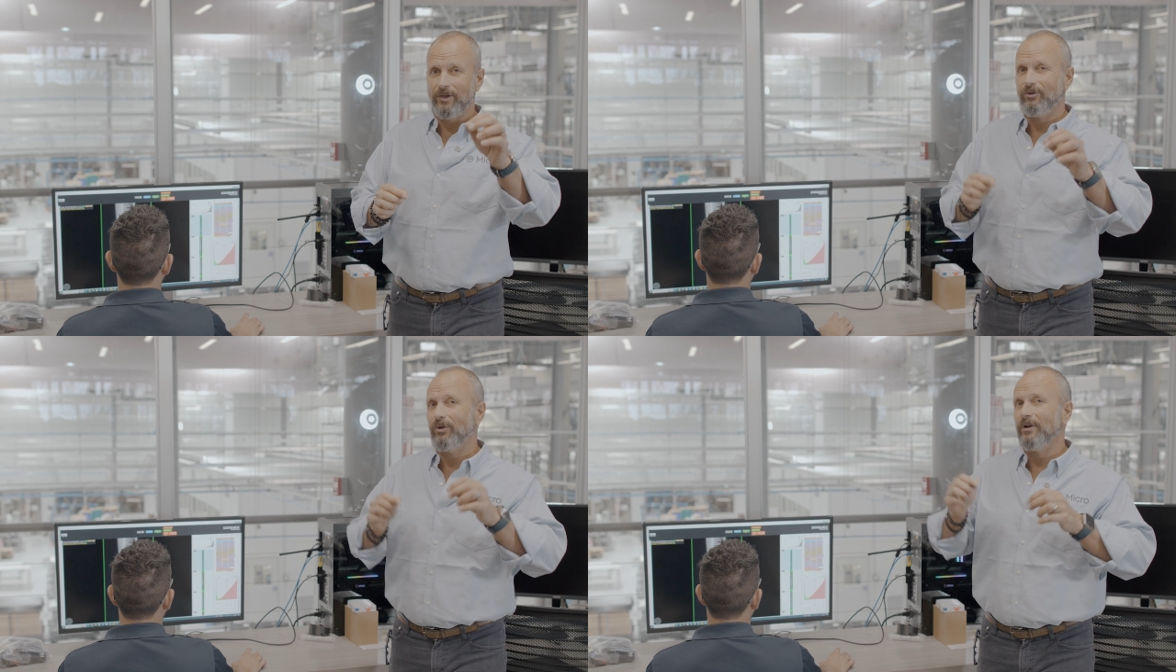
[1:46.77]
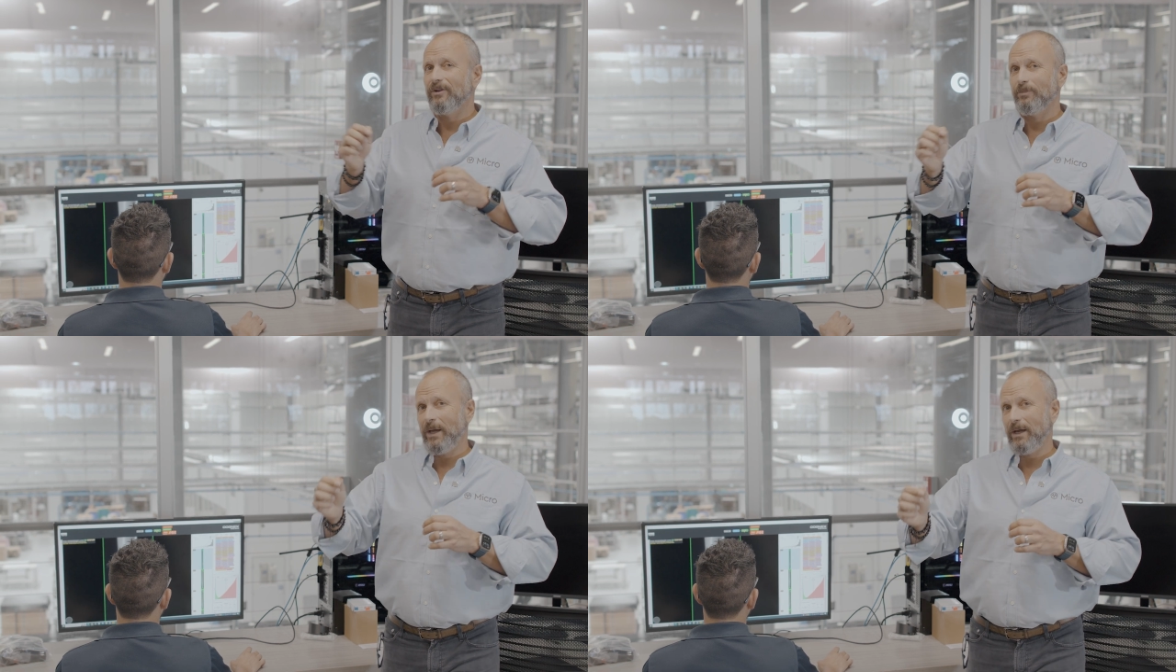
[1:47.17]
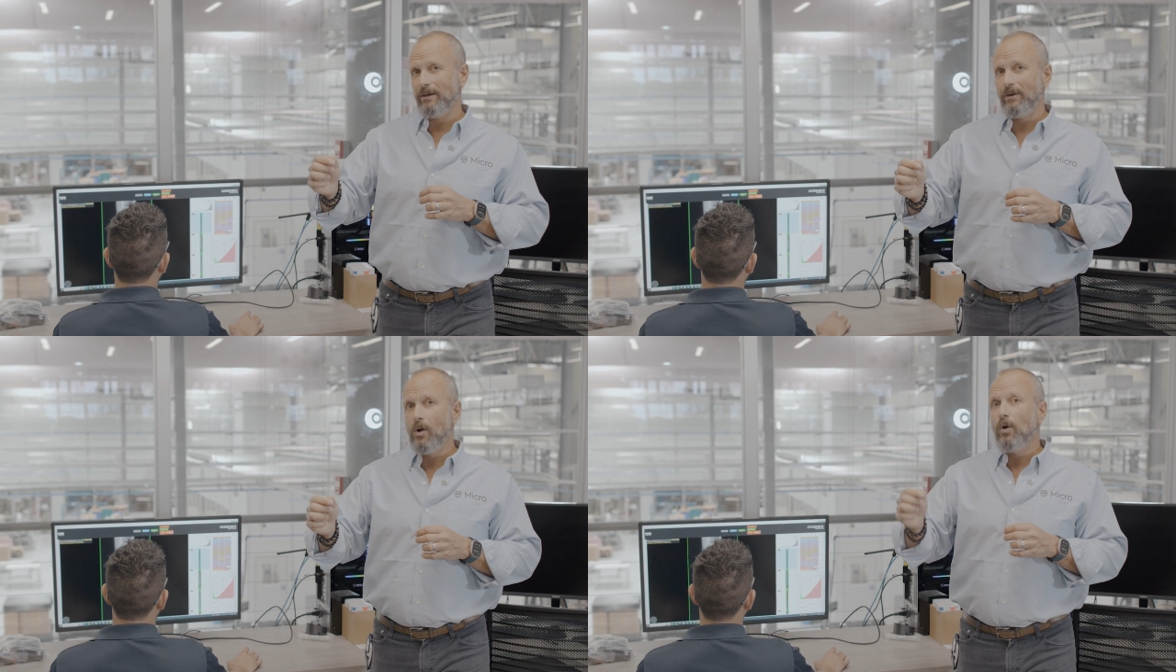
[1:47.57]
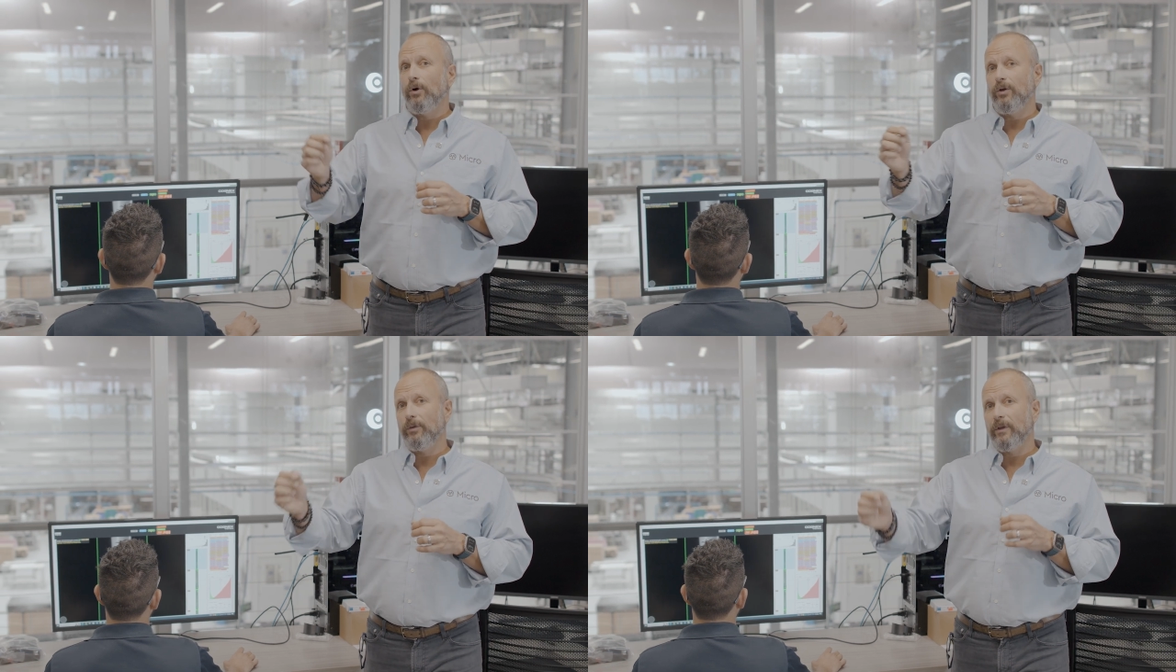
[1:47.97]
it's good and it's bad,
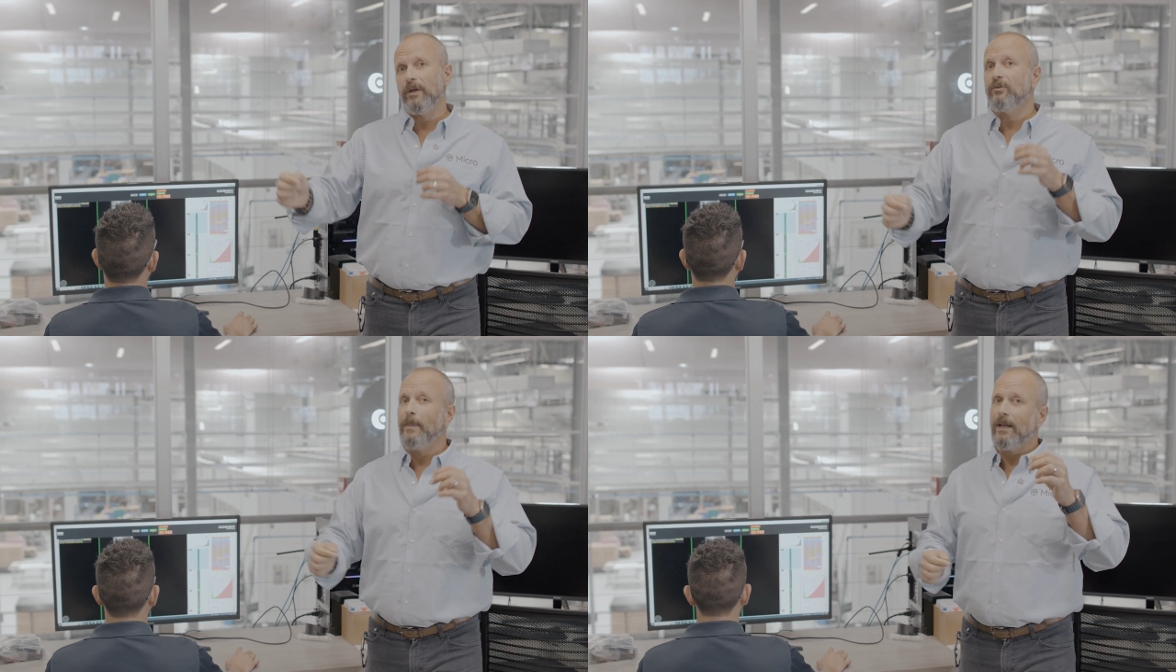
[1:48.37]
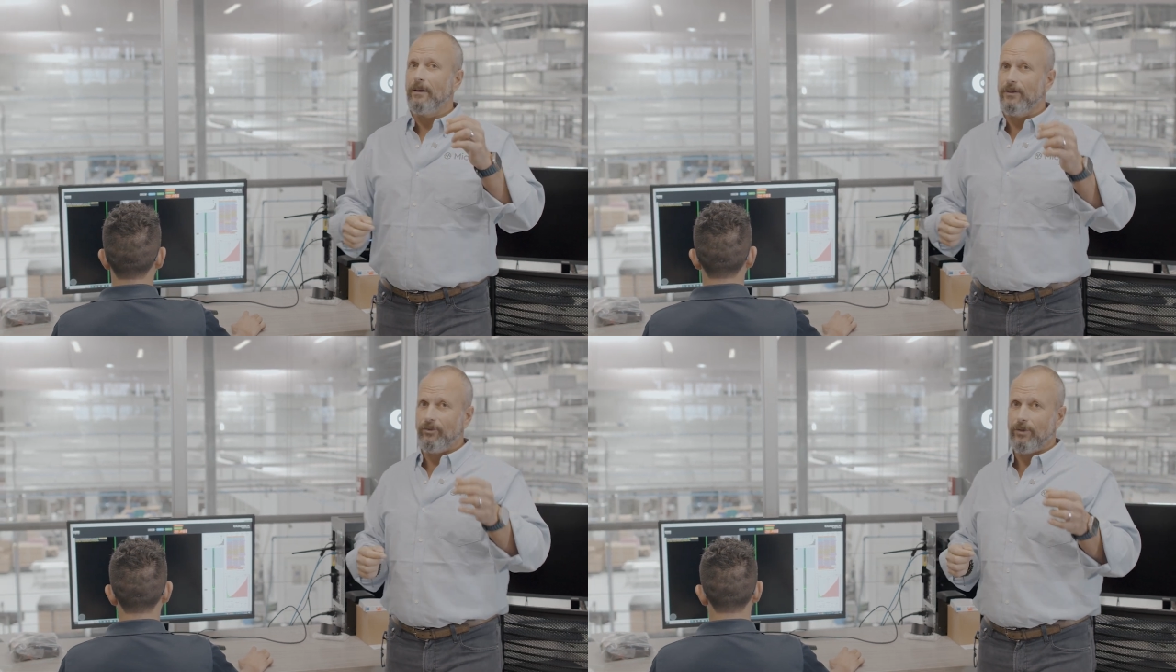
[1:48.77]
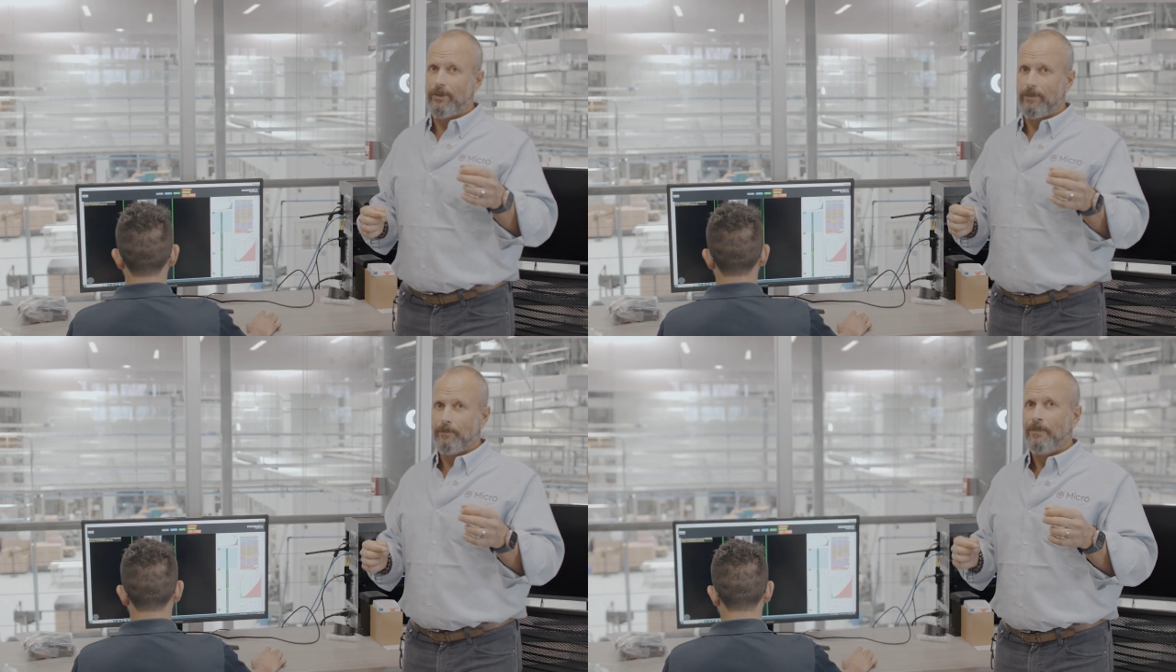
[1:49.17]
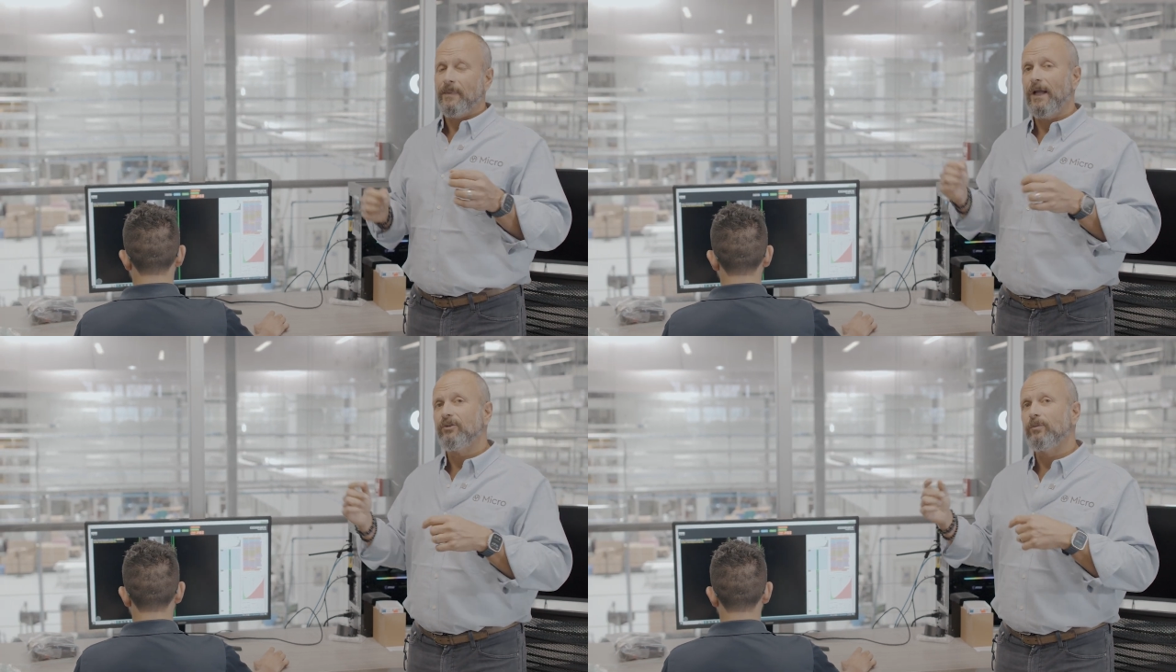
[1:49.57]
or you think it's bad and it's good.
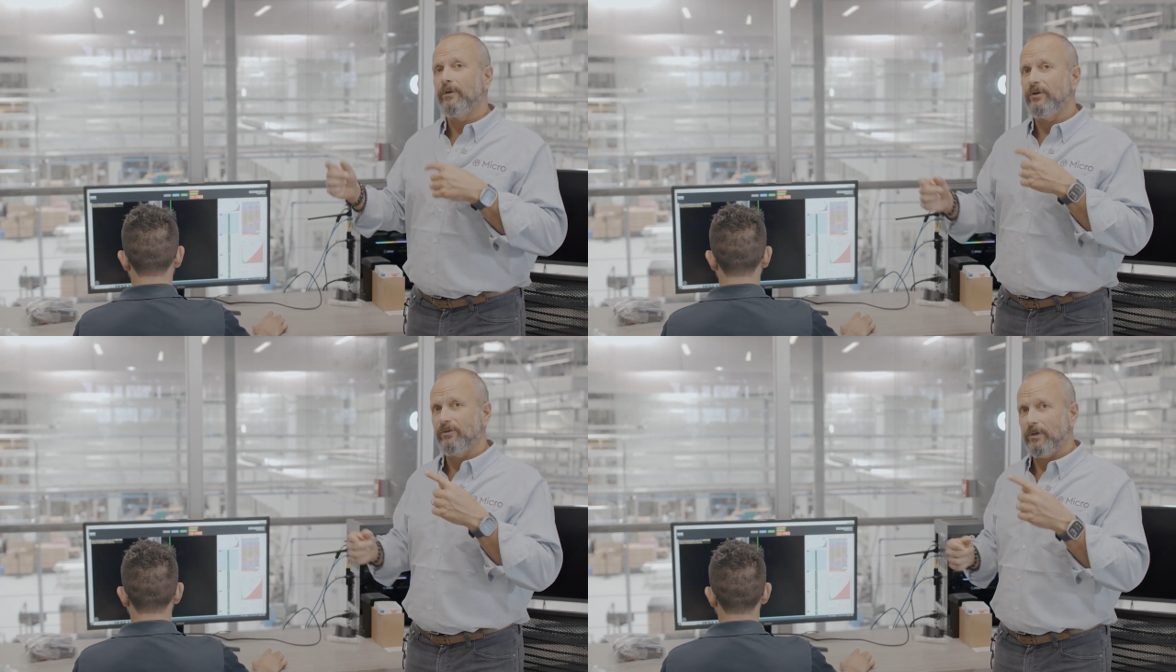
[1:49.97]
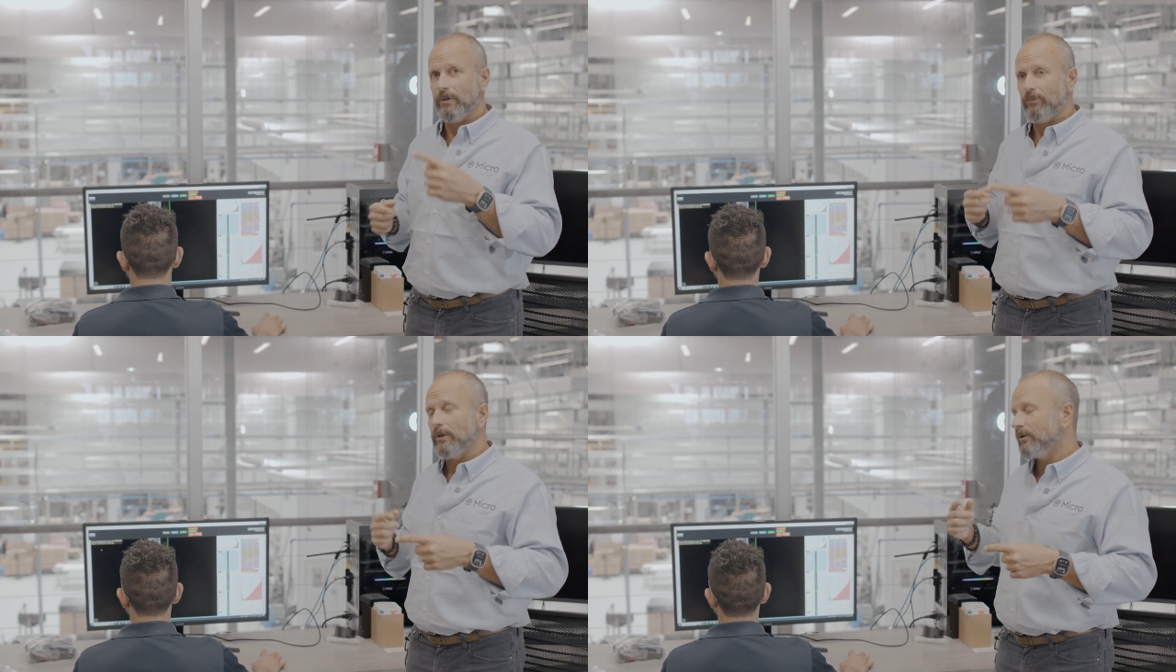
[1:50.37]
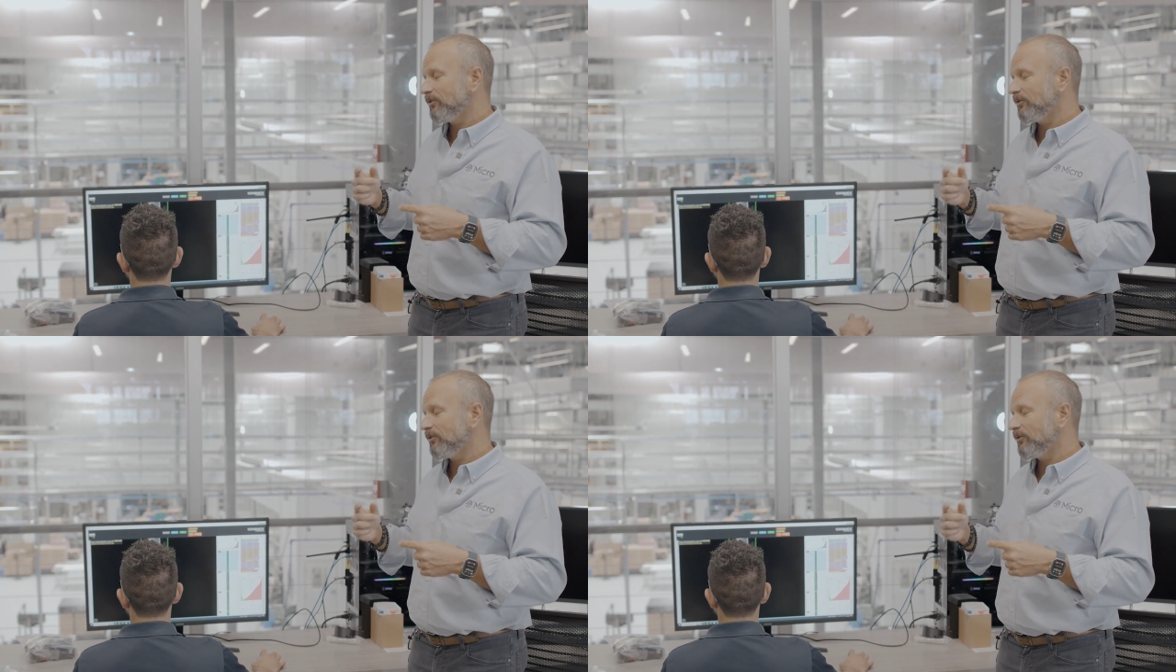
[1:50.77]
That's where this thing really